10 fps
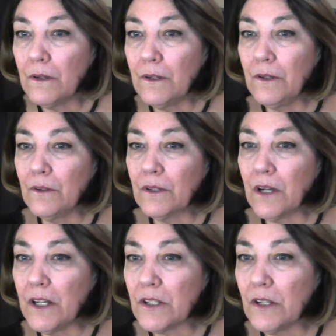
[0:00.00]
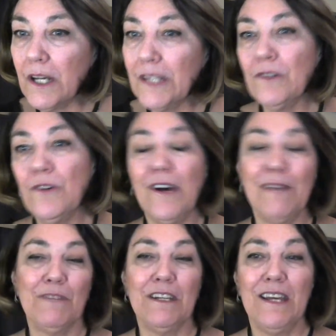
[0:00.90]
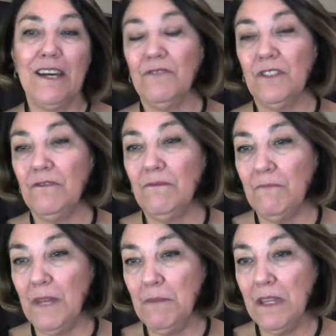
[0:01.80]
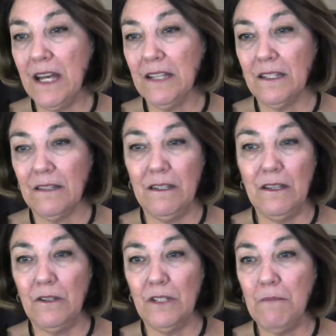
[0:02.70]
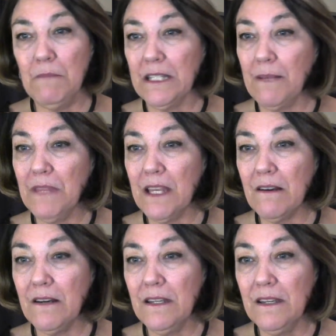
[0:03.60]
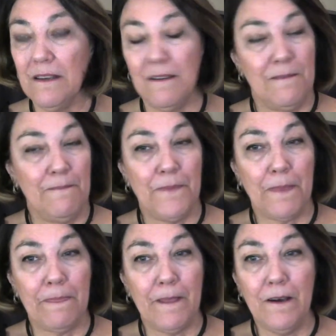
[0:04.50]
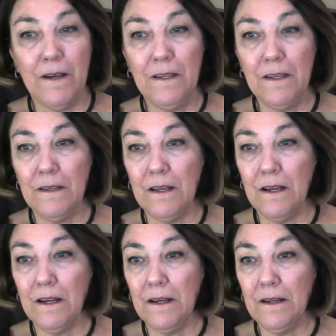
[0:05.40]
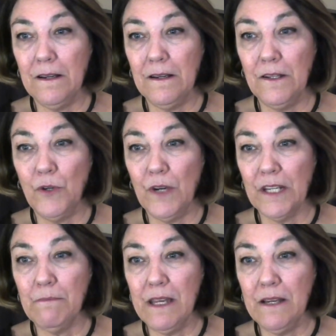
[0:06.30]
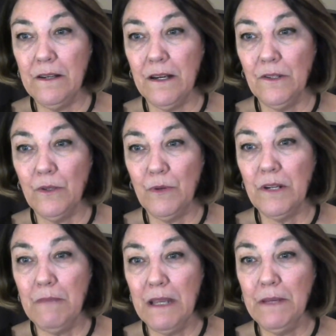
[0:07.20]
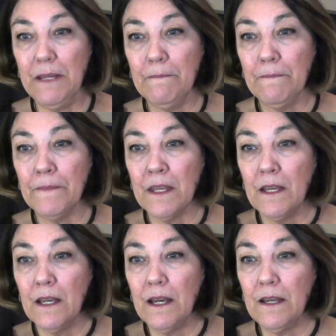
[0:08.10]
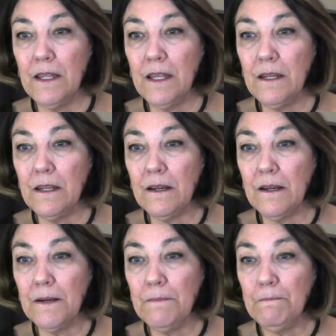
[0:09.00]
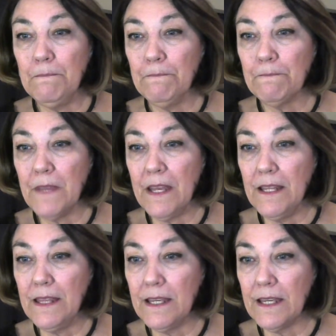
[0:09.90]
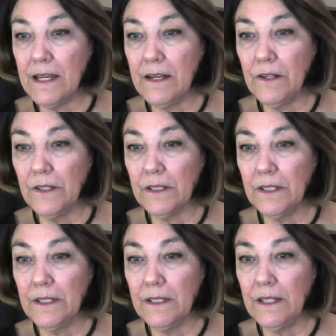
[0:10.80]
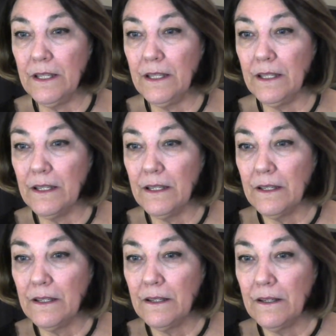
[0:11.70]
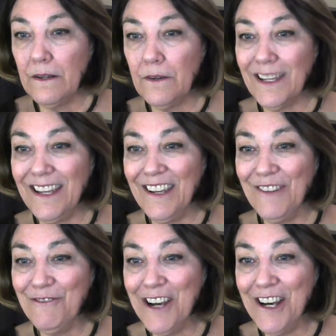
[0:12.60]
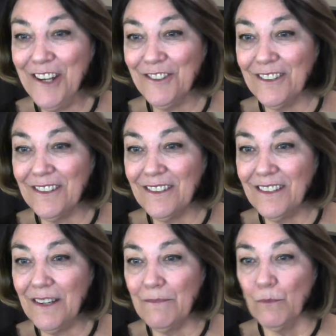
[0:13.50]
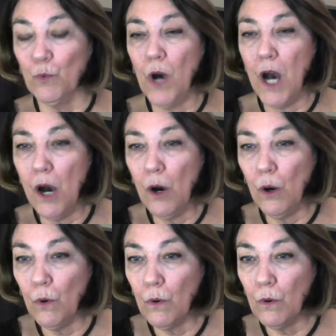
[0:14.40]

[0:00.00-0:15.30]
oh gosh, I don't know. I'm gonna have to, maybe you sent me something on a direct mail on Twitter, maybe. And then anything else? Let's see. Okay, well, whoa,